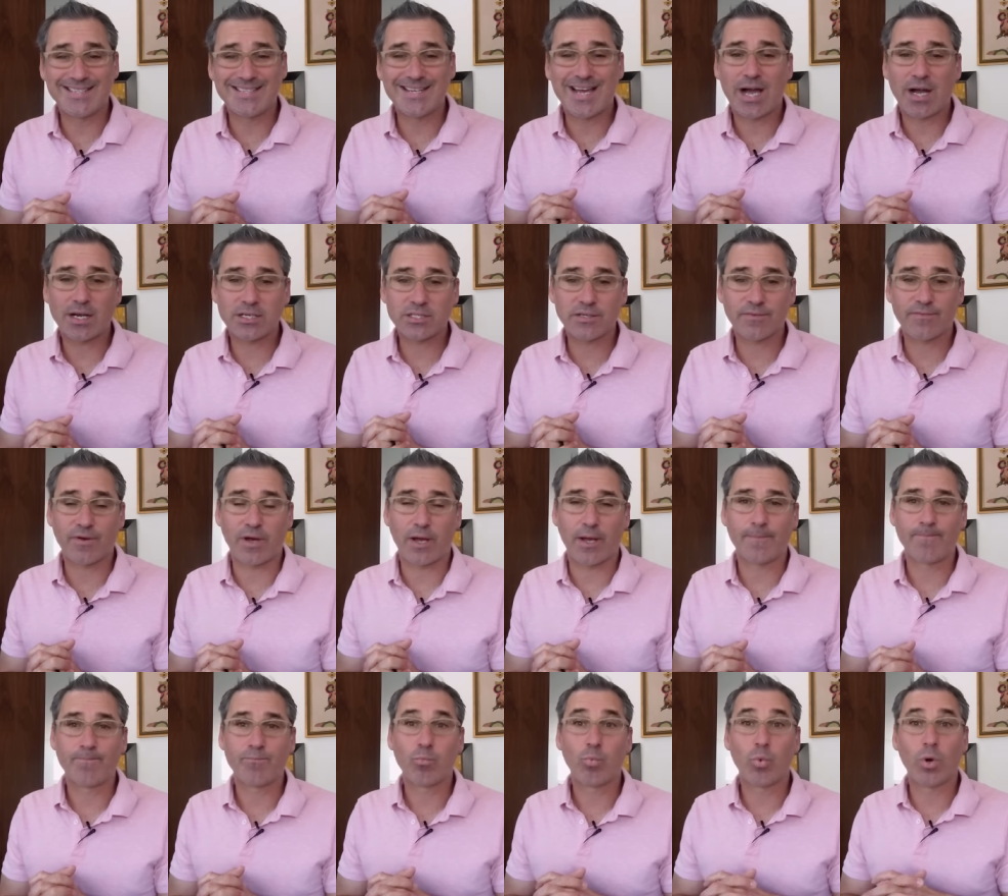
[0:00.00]

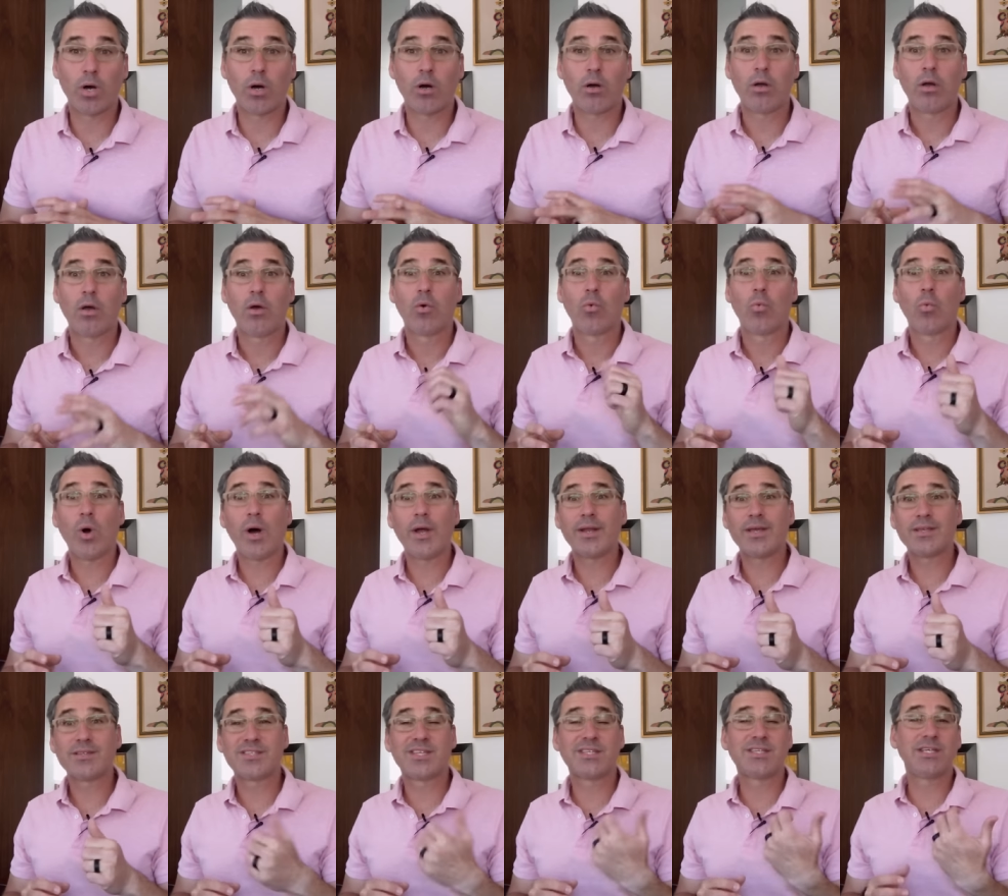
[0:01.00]
detoxify? Well, one
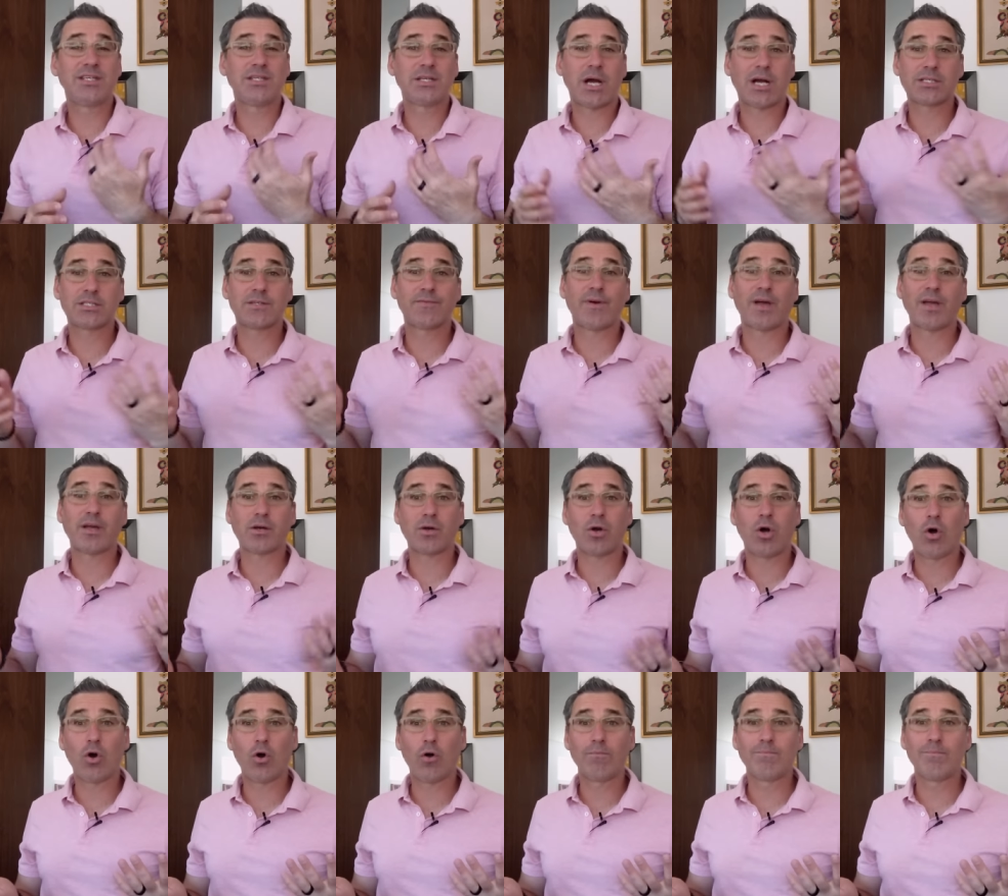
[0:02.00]
is to detoxify our
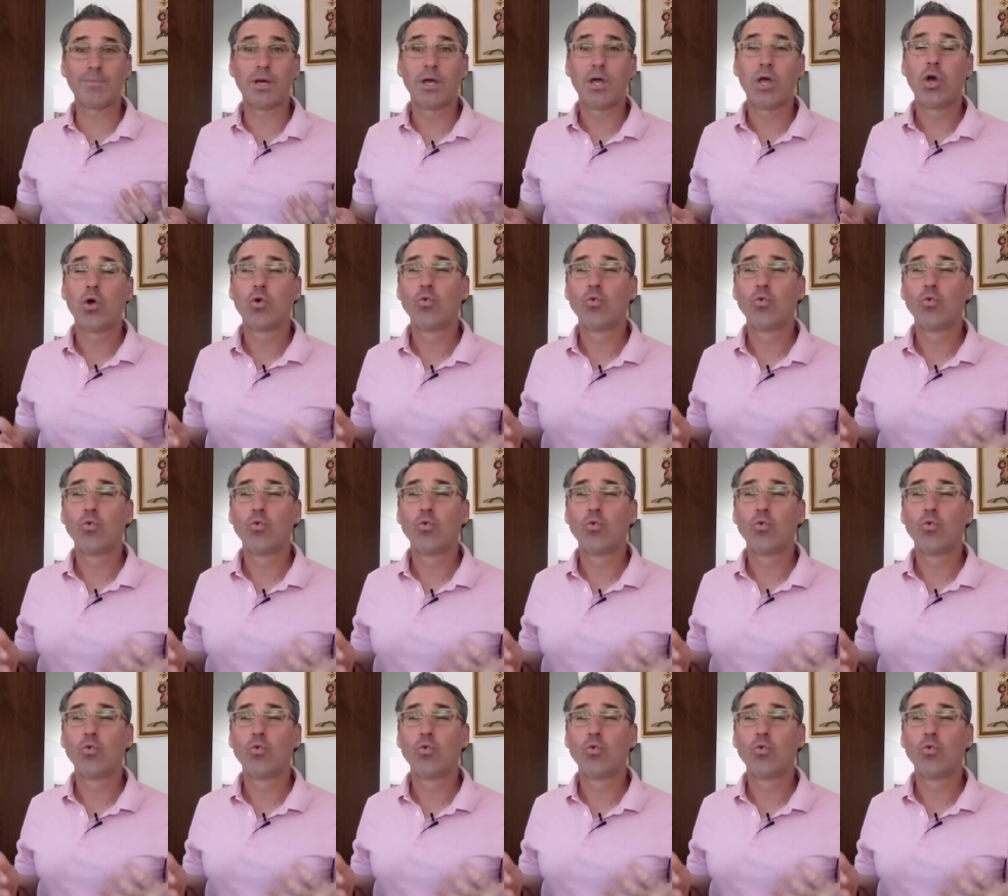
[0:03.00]
home.